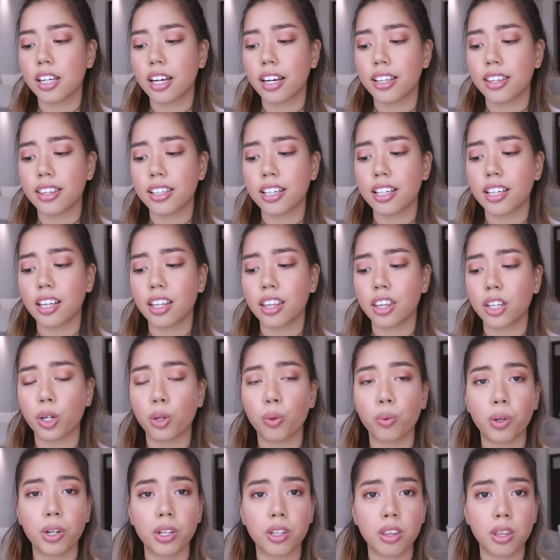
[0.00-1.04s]
I think they're
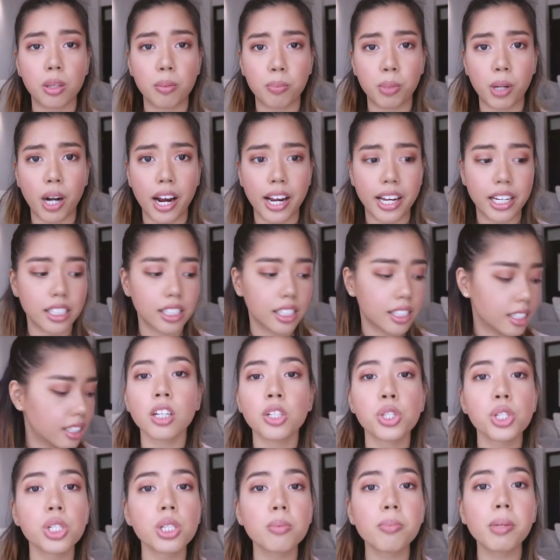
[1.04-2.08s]
worth the price.
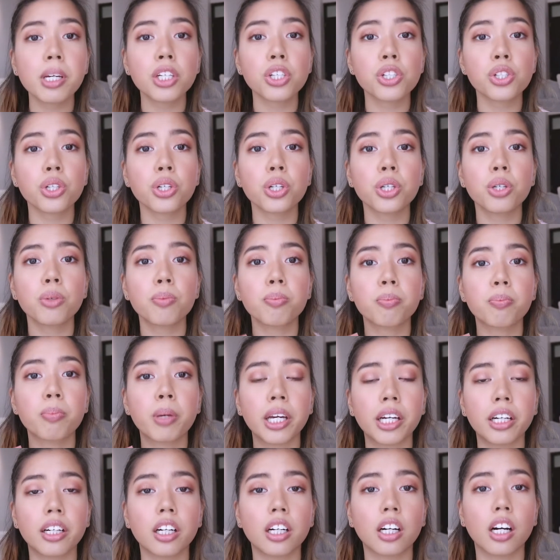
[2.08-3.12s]
Just make sure you
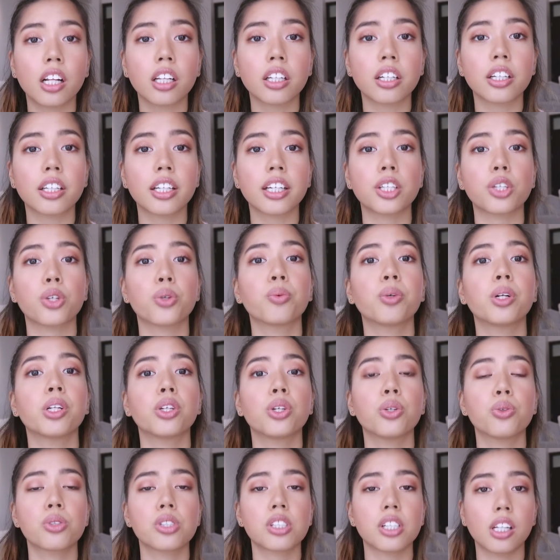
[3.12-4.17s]
pick a color that you will
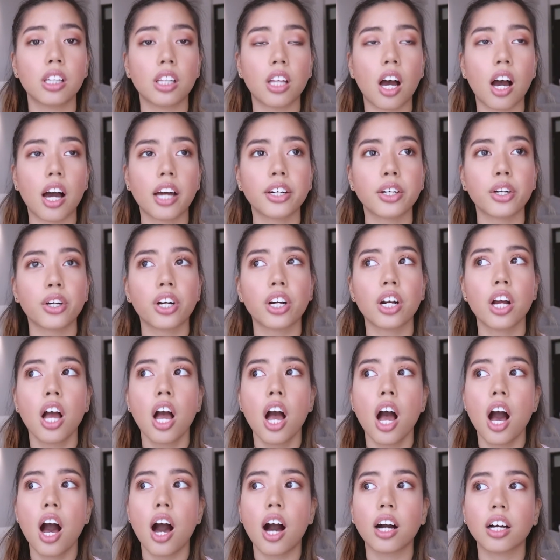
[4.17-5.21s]
use a lot or
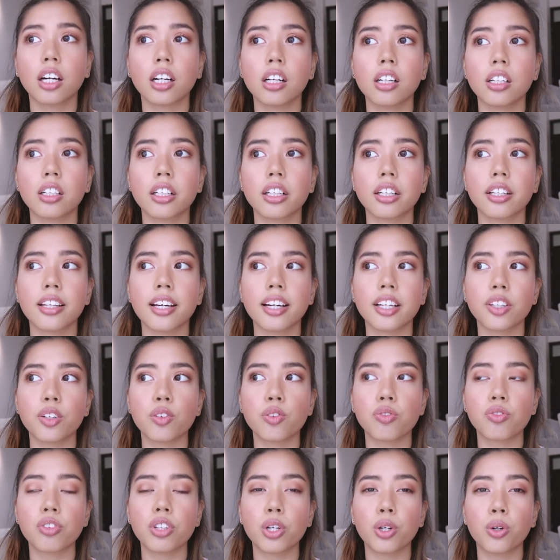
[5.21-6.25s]
a color that you
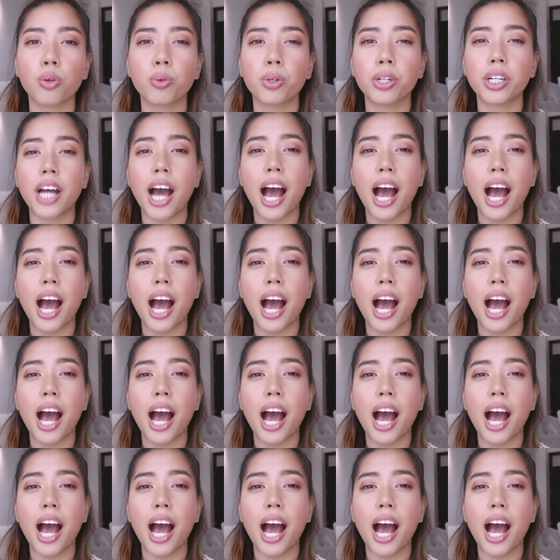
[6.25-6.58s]
feel would